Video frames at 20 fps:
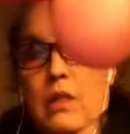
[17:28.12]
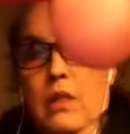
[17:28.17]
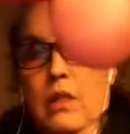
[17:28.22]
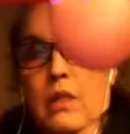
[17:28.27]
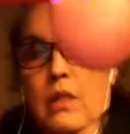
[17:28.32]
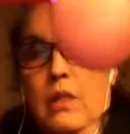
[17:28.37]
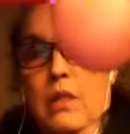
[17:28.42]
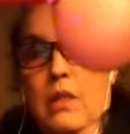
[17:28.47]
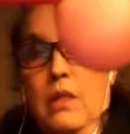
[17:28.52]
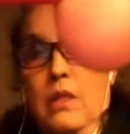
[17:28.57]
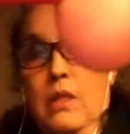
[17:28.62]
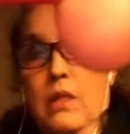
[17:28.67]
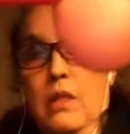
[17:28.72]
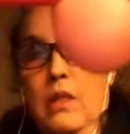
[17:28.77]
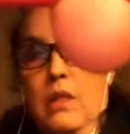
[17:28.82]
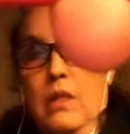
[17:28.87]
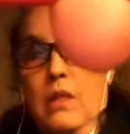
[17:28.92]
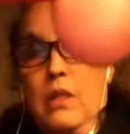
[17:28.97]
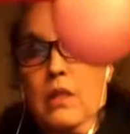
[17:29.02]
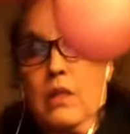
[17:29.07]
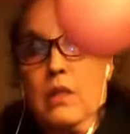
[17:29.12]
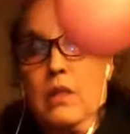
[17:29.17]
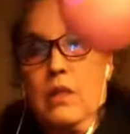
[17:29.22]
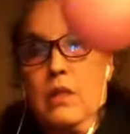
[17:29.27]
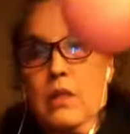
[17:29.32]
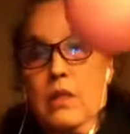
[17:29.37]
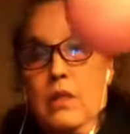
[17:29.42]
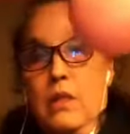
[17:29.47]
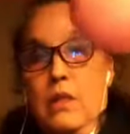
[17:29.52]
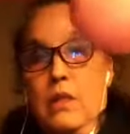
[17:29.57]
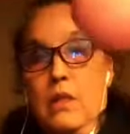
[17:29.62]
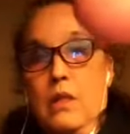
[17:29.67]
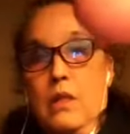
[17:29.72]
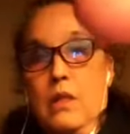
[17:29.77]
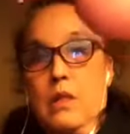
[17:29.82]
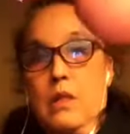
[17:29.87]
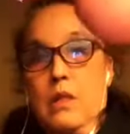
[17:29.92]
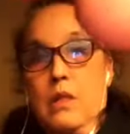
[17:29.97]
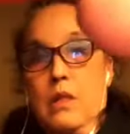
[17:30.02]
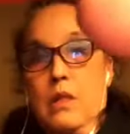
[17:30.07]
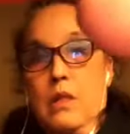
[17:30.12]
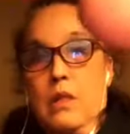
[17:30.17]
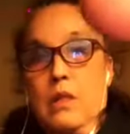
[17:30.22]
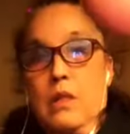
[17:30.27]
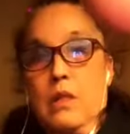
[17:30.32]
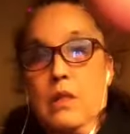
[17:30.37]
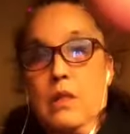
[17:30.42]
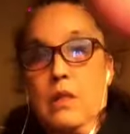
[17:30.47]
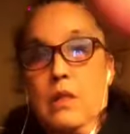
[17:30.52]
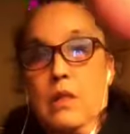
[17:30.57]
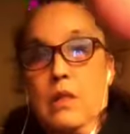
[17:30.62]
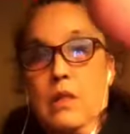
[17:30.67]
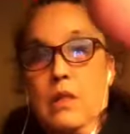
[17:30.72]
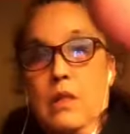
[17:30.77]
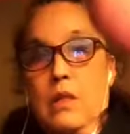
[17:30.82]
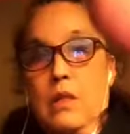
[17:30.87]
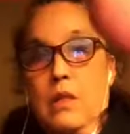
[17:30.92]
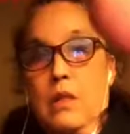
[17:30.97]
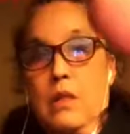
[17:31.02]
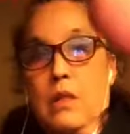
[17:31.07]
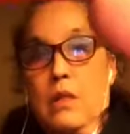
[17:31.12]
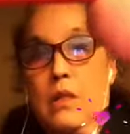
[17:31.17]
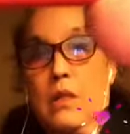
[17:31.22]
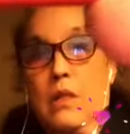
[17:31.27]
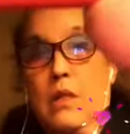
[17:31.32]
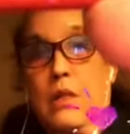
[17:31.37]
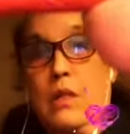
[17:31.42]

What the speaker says: [no speech]